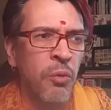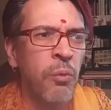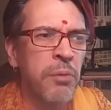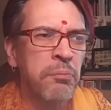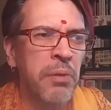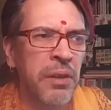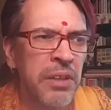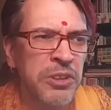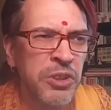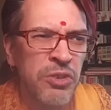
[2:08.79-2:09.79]
what
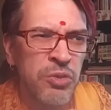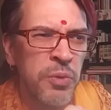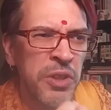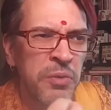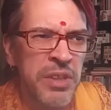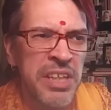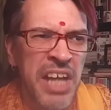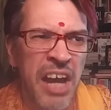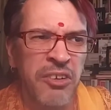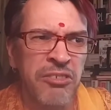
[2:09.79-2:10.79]
pleasures will you get
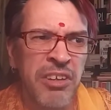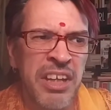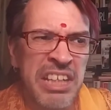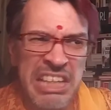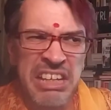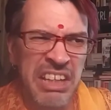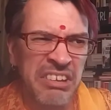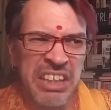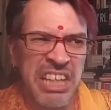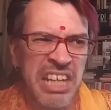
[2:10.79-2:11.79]
out of getting
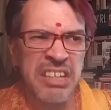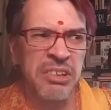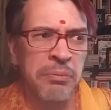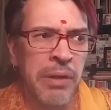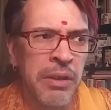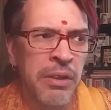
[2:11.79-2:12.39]
the kingdom?